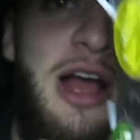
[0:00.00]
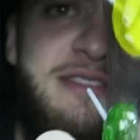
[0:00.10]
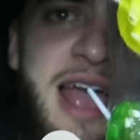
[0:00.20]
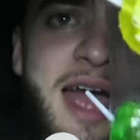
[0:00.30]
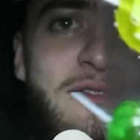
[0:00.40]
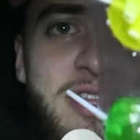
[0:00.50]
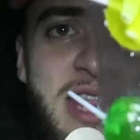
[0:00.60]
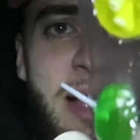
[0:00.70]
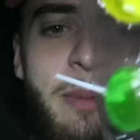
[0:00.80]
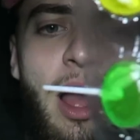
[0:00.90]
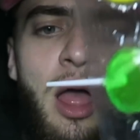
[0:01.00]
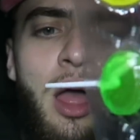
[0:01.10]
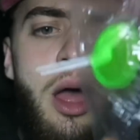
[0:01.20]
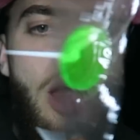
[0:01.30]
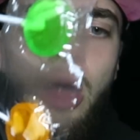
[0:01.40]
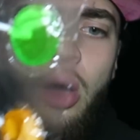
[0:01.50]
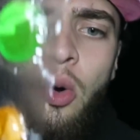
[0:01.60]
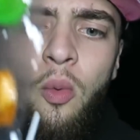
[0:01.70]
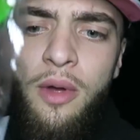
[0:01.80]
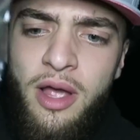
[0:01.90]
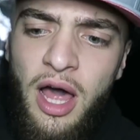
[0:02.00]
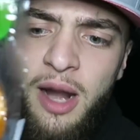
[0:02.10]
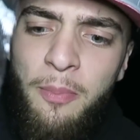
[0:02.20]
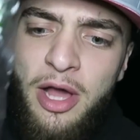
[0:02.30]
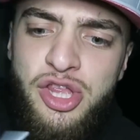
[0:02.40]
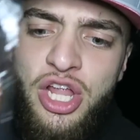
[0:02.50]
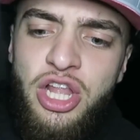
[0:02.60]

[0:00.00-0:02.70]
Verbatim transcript: as everything, but we got a bunch of